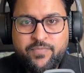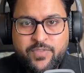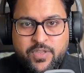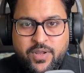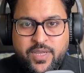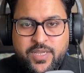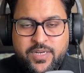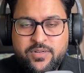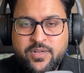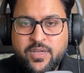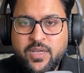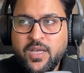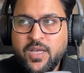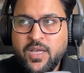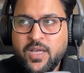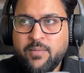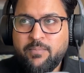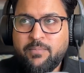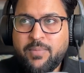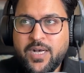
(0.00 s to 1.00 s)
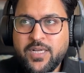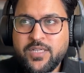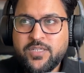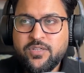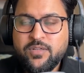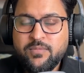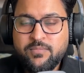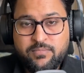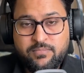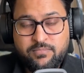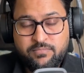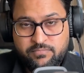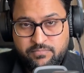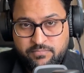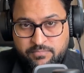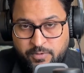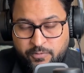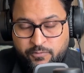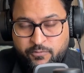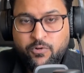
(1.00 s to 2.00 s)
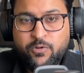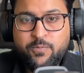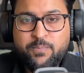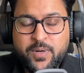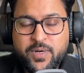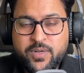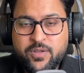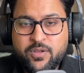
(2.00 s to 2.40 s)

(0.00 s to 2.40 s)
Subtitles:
right? But before